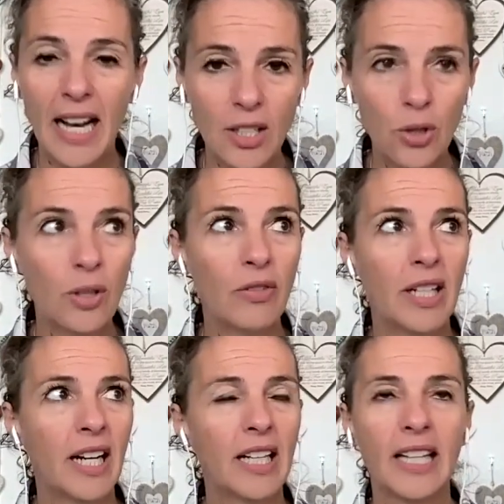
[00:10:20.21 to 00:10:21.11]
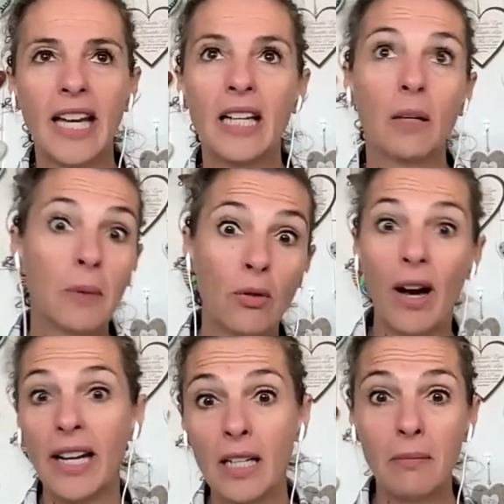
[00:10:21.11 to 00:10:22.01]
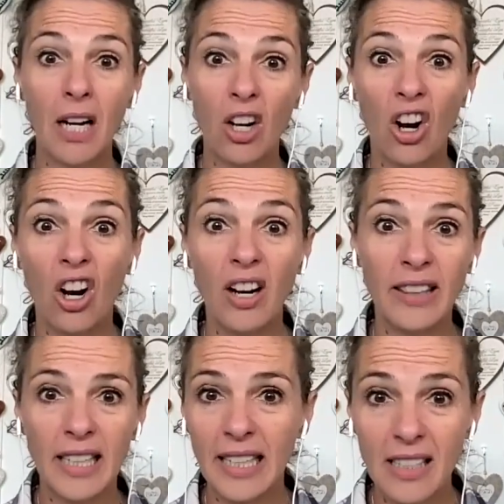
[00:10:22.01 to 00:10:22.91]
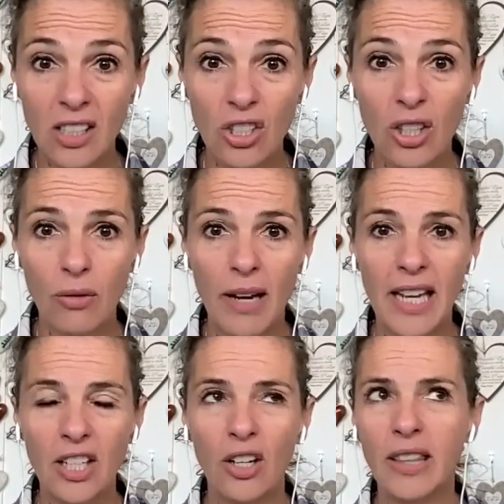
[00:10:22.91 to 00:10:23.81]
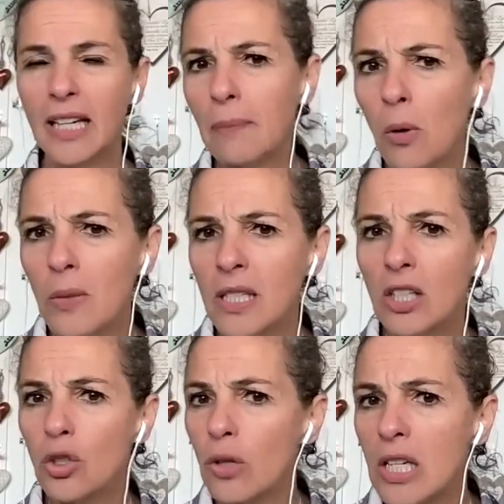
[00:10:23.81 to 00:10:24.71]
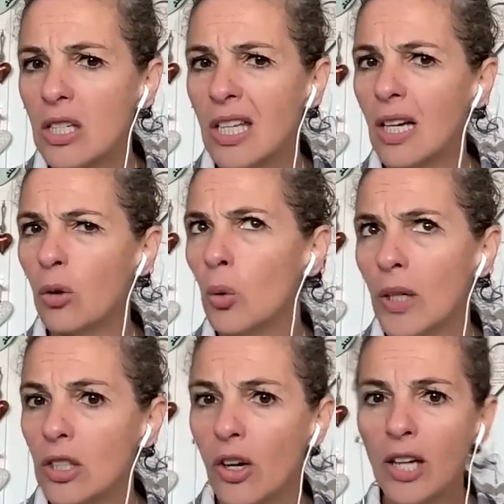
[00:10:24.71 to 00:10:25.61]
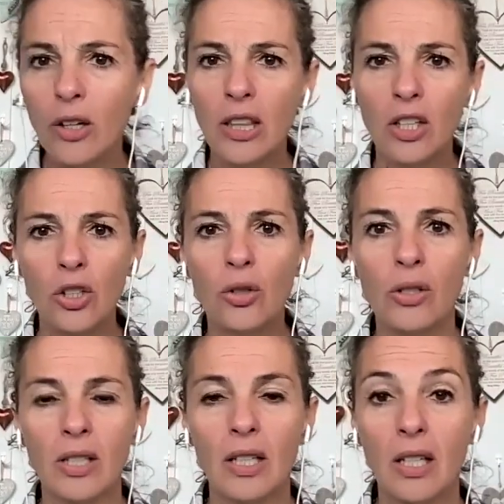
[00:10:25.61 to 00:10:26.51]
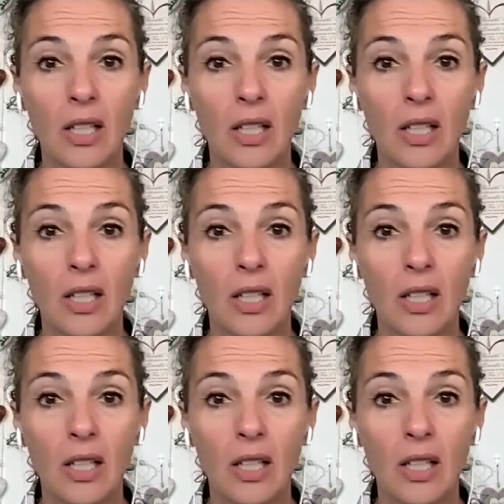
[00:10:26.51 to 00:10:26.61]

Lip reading: I too, every now and again, I'll be riding in my car and then I listen to the radio and then I'm almost intrigued to hear, oh, what's going on in the news?